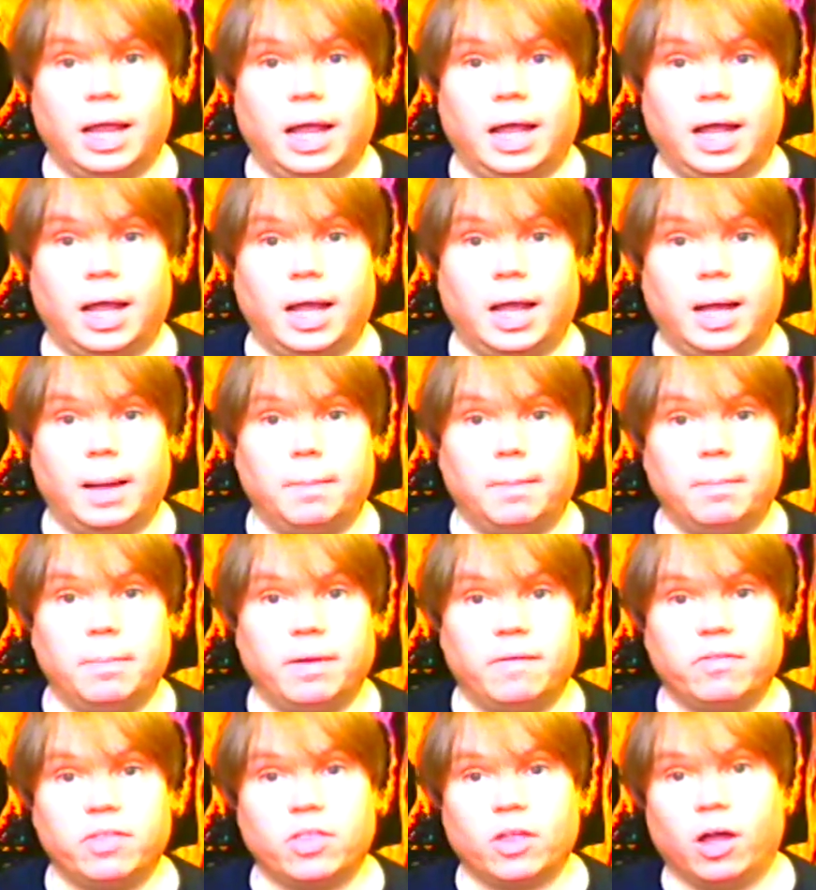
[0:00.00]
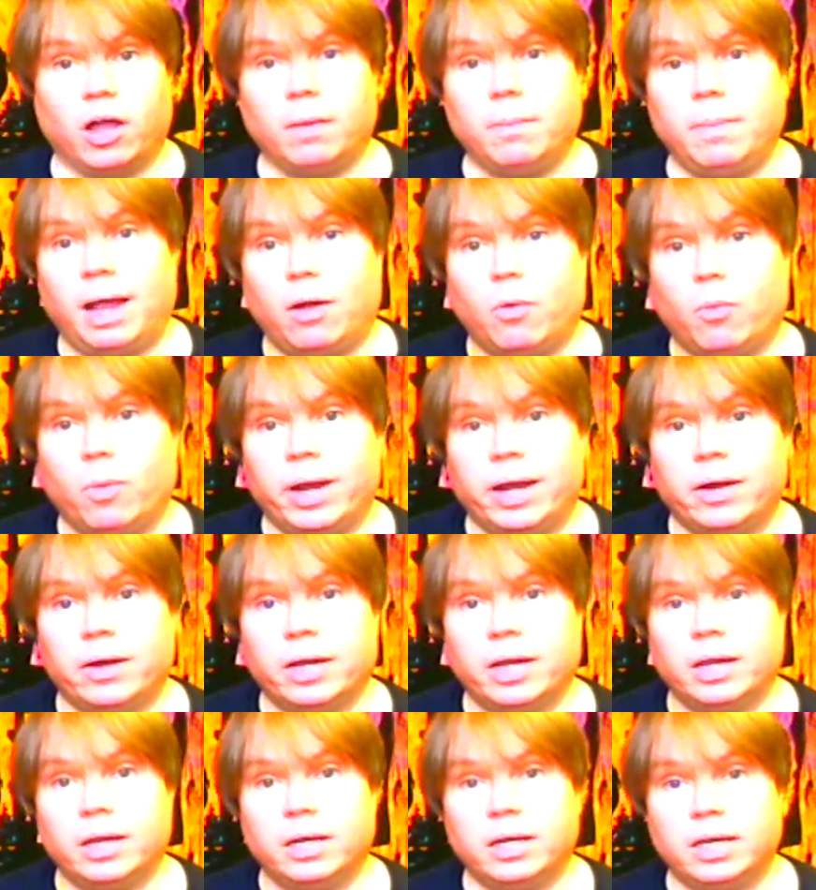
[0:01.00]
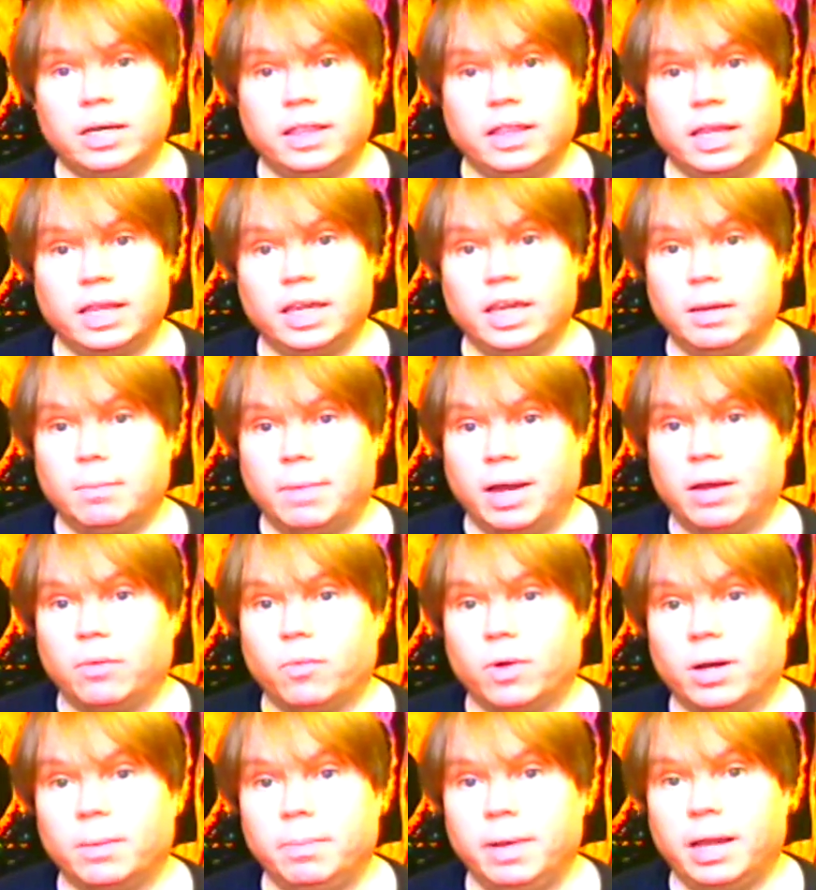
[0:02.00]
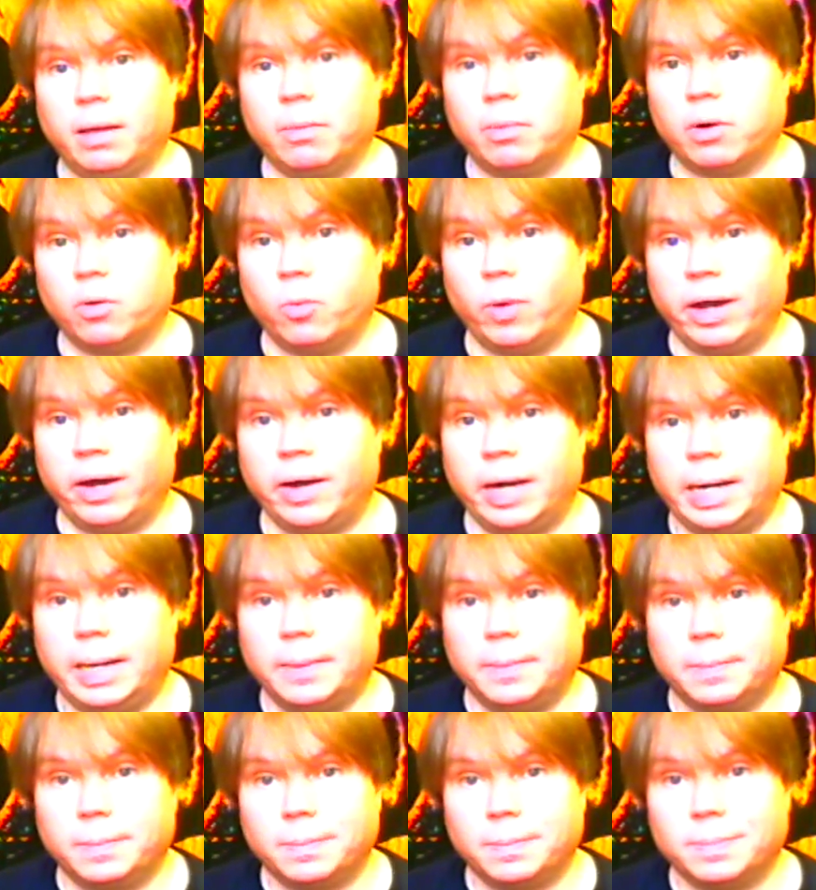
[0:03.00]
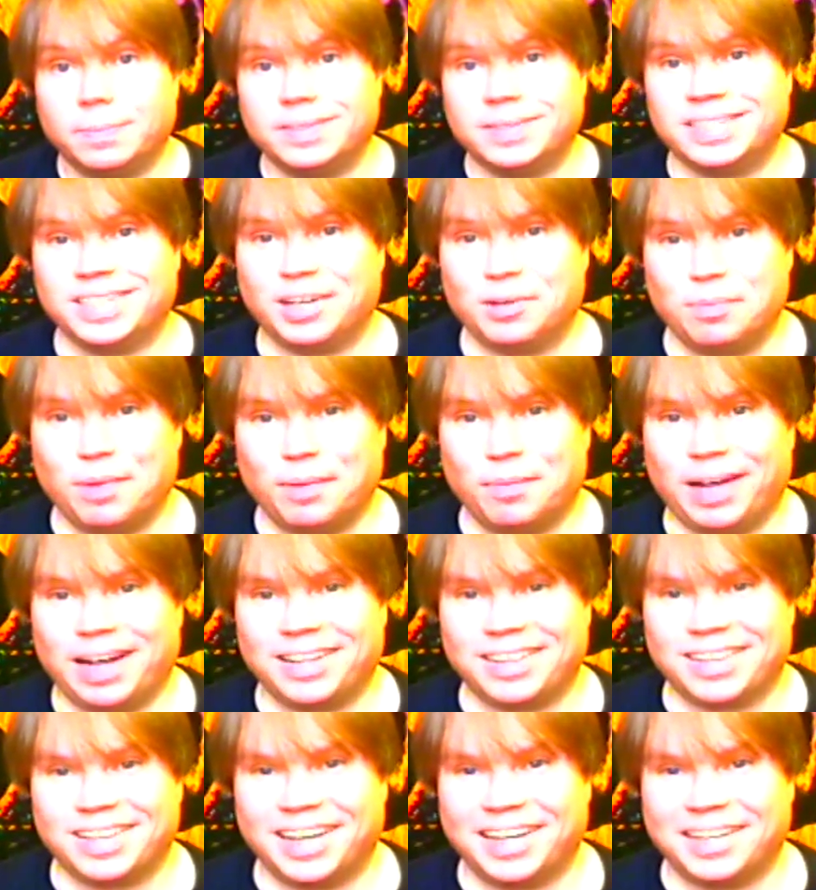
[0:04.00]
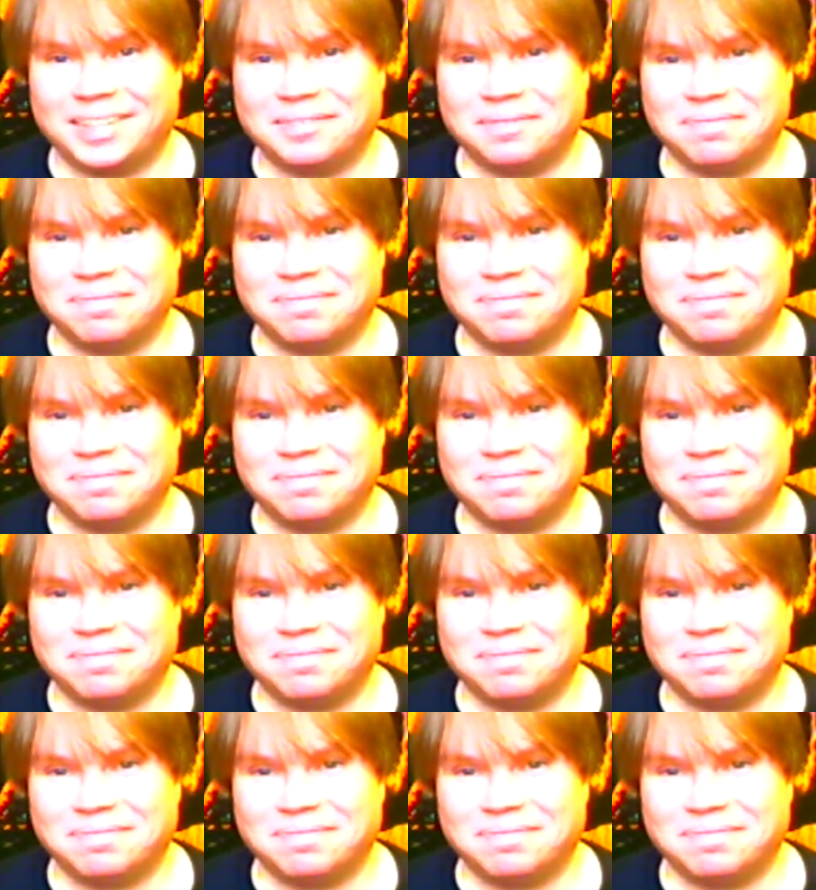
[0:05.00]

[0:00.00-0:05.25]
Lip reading: Have you thought about wearing it? Do you think you might want to be able to wear it? Tell me about that.